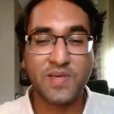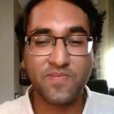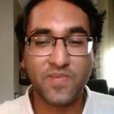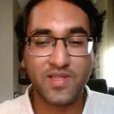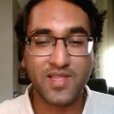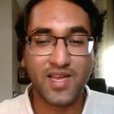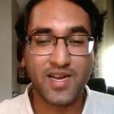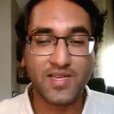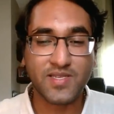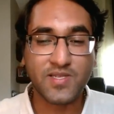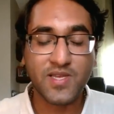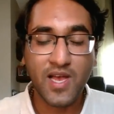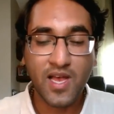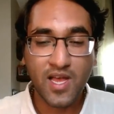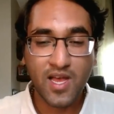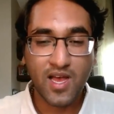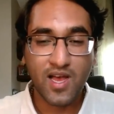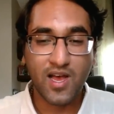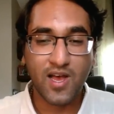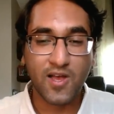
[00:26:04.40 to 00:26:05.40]
something that is
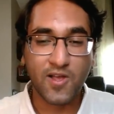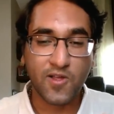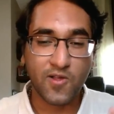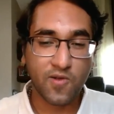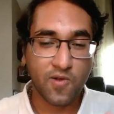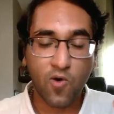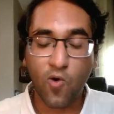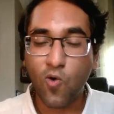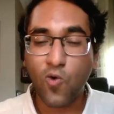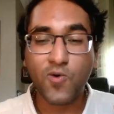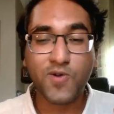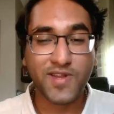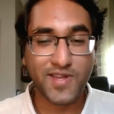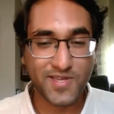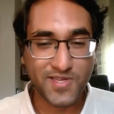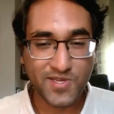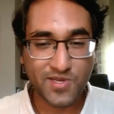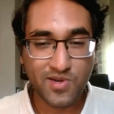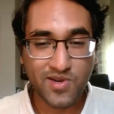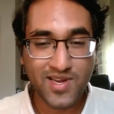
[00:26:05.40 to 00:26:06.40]
uh, old
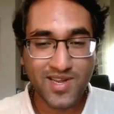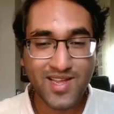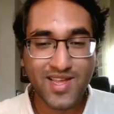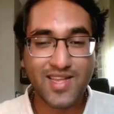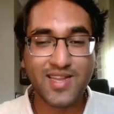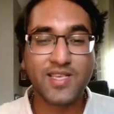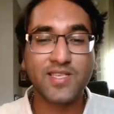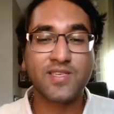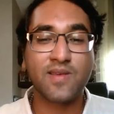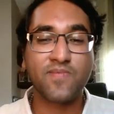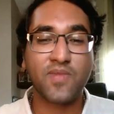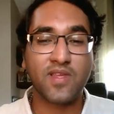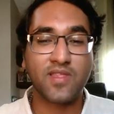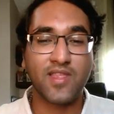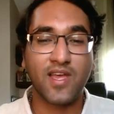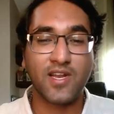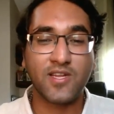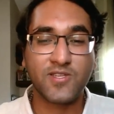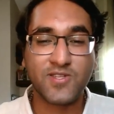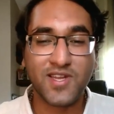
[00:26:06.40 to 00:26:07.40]
history. It is something
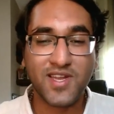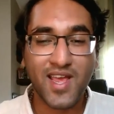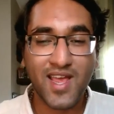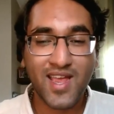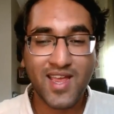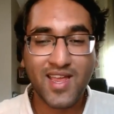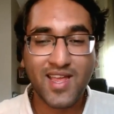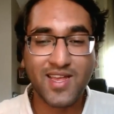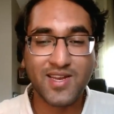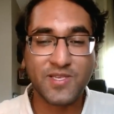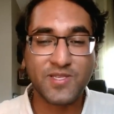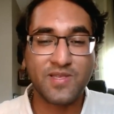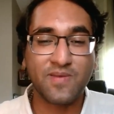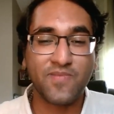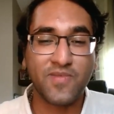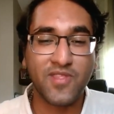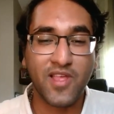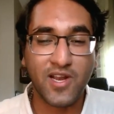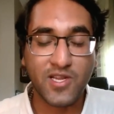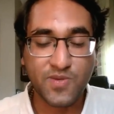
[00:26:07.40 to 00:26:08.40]
that is today. It is
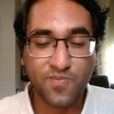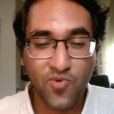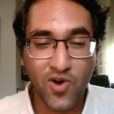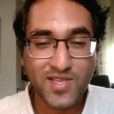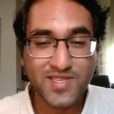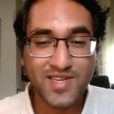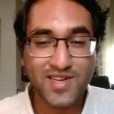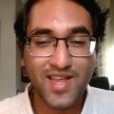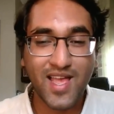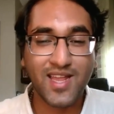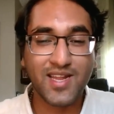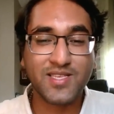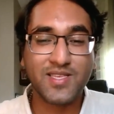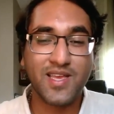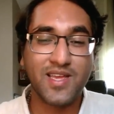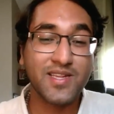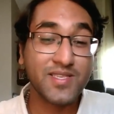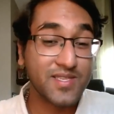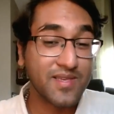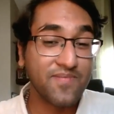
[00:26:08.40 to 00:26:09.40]
something that is present, and
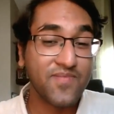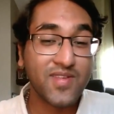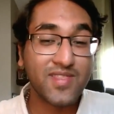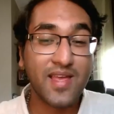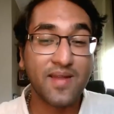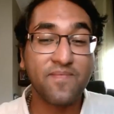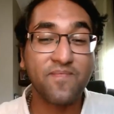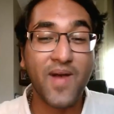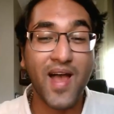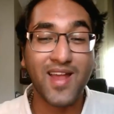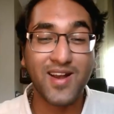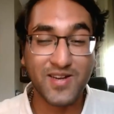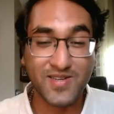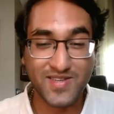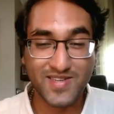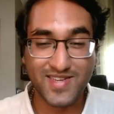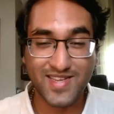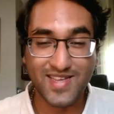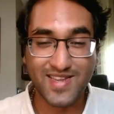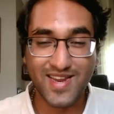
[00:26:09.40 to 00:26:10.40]
it is something that
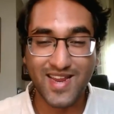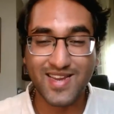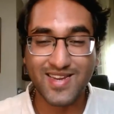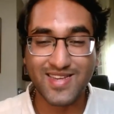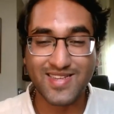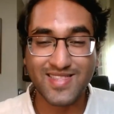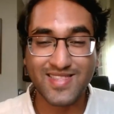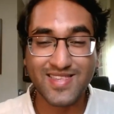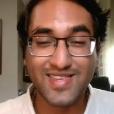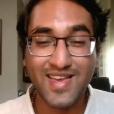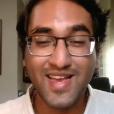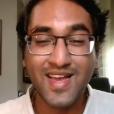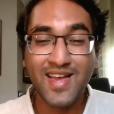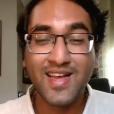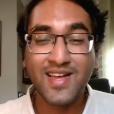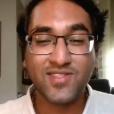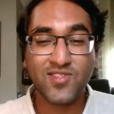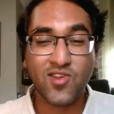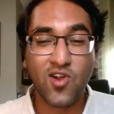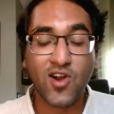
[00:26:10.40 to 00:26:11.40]
matters to Canadians.
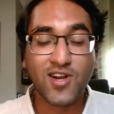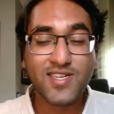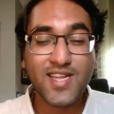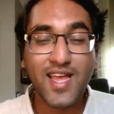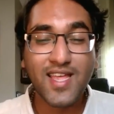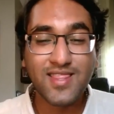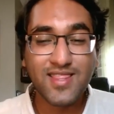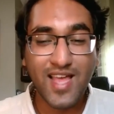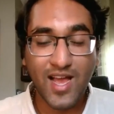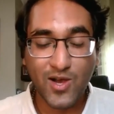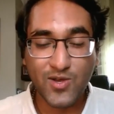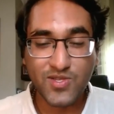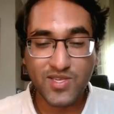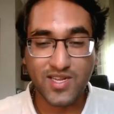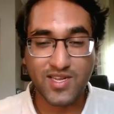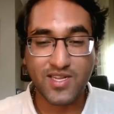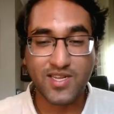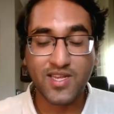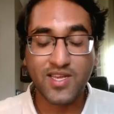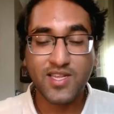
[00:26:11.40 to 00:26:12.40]
Mm-hmm. There are
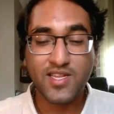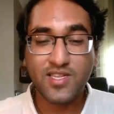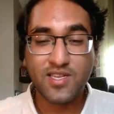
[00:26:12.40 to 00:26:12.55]
10,000